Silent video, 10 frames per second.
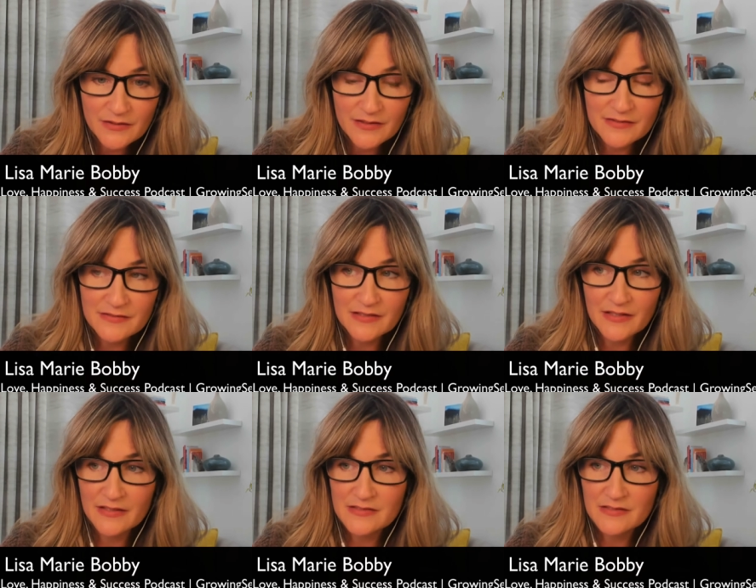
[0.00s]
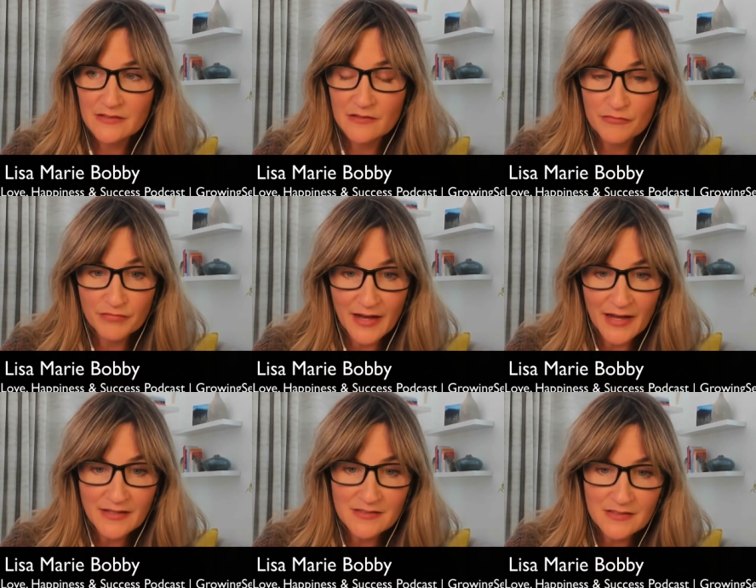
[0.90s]
Is it the
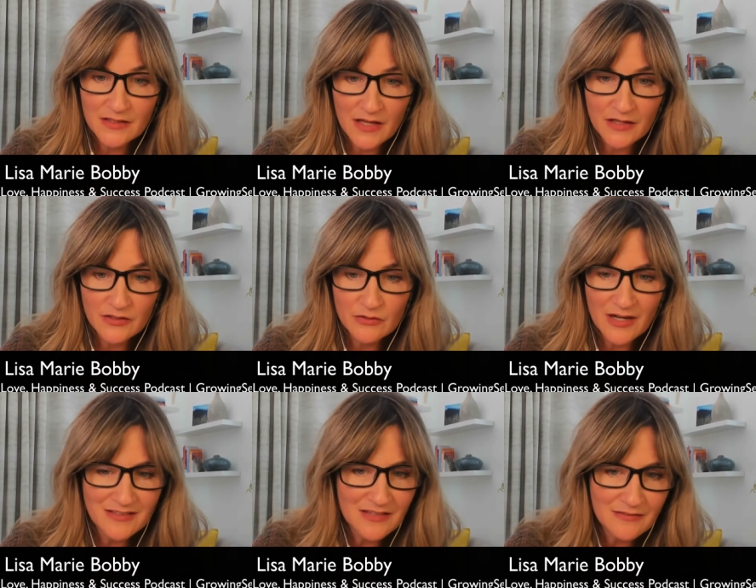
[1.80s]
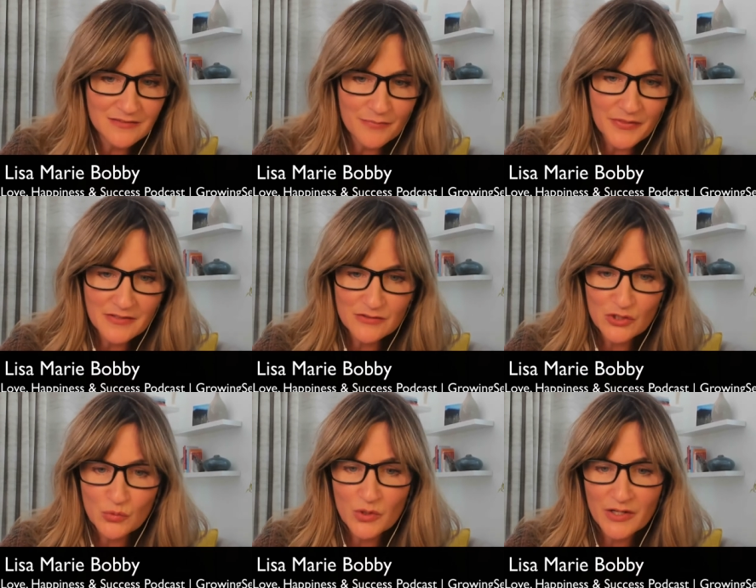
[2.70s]
fact that you guys have some things
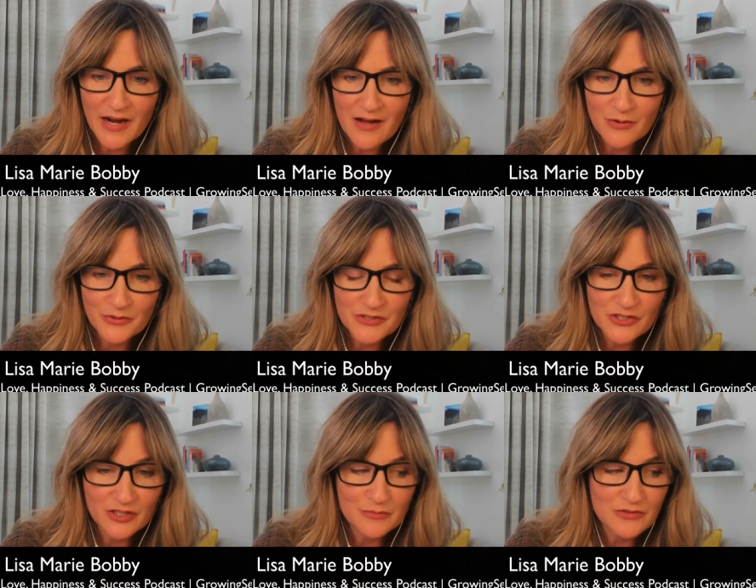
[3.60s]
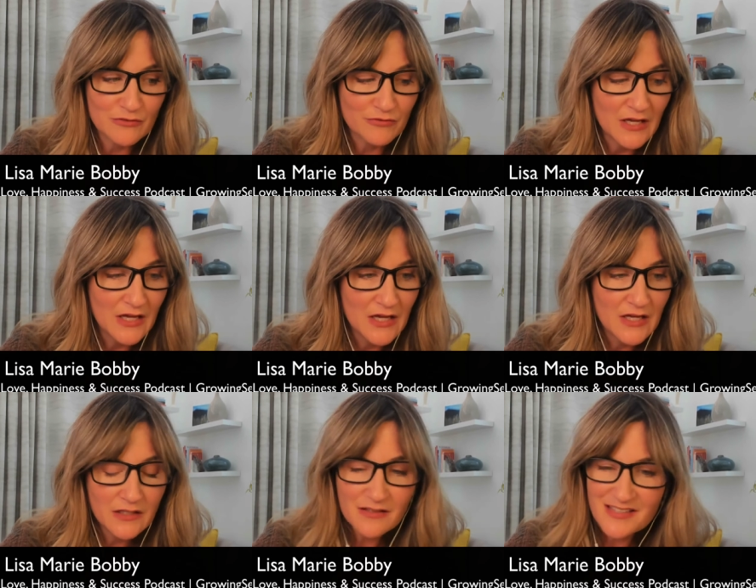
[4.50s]
to work out in terms of,
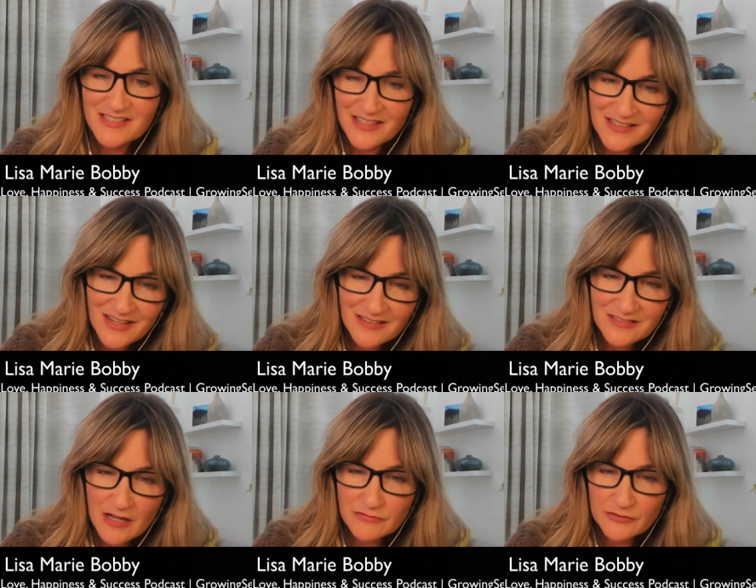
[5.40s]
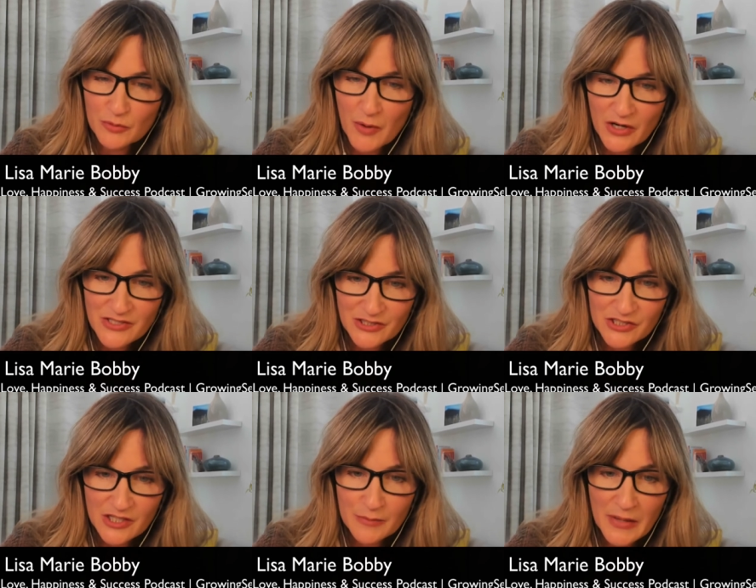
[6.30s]
you know, the day-to-day stuff of your
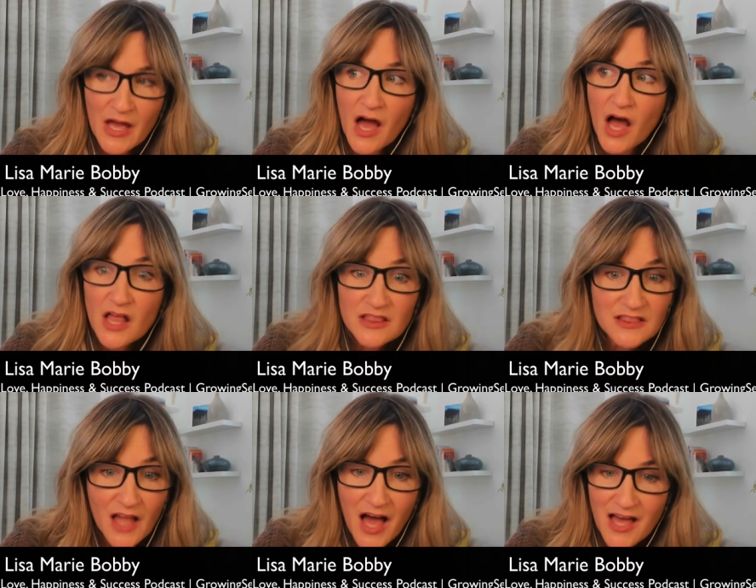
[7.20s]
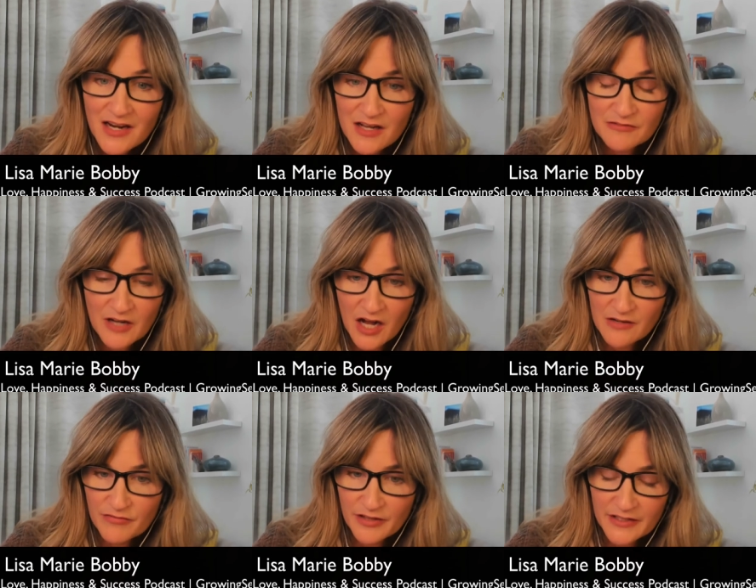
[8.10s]
partnership? A lot of
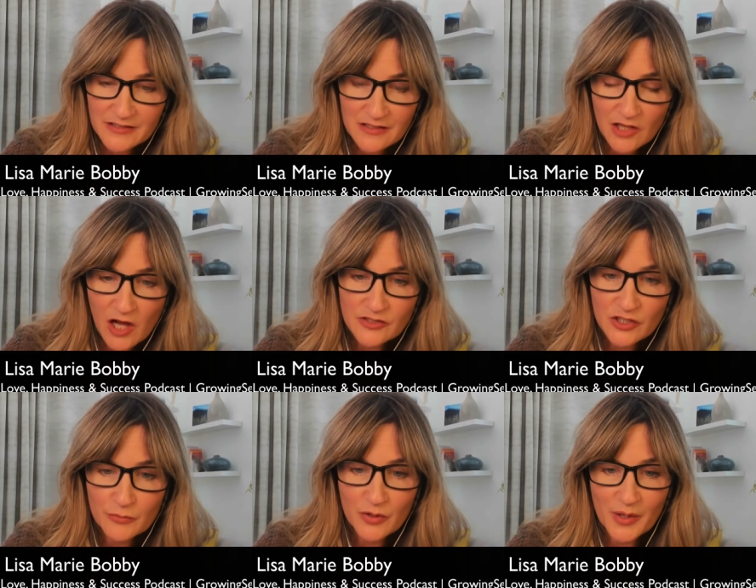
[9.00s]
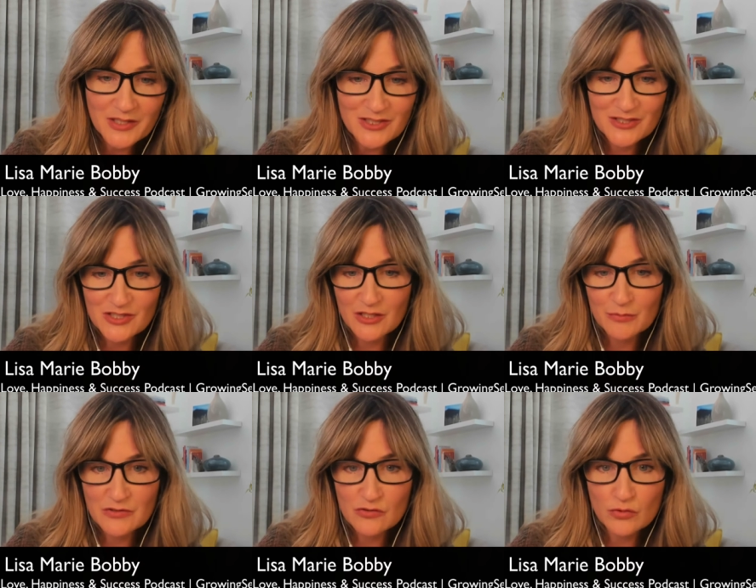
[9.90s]
conflict in long-term
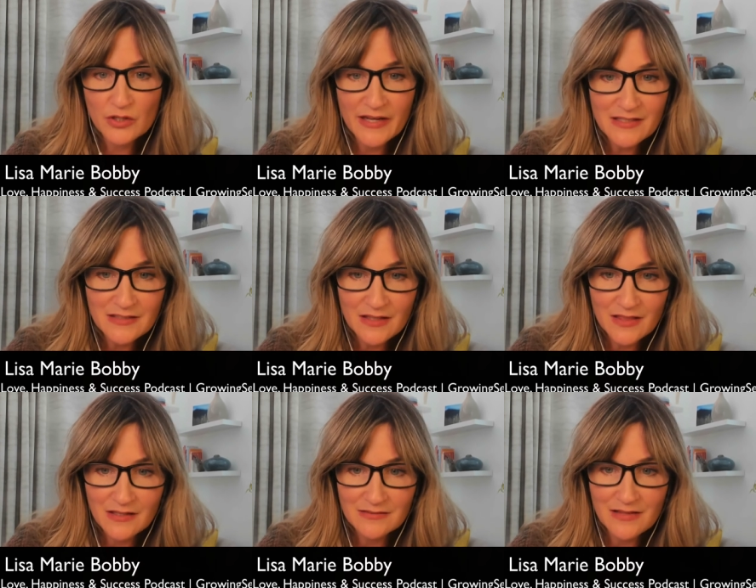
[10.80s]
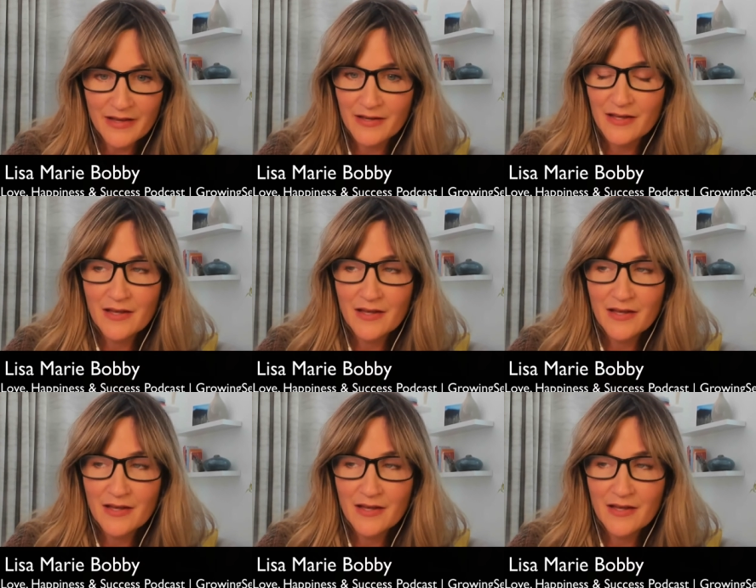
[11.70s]
relationships is related to things like,